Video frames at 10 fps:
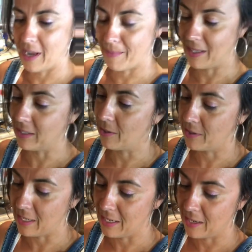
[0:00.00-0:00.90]
in my little
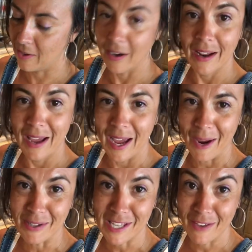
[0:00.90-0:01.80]
thing here. I
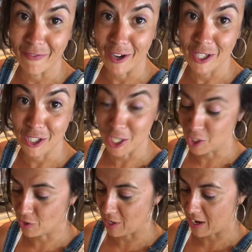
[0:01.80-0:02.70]
always have fresh
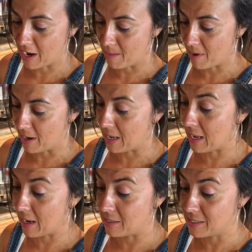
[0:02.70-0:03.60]
ginger on
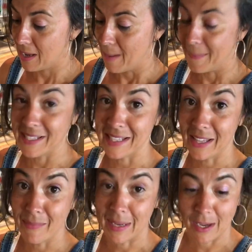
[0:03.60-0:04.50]
hand because I
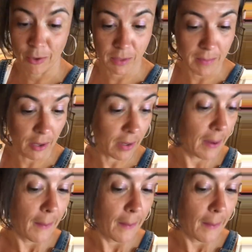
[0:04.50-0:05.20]
love making golden milk.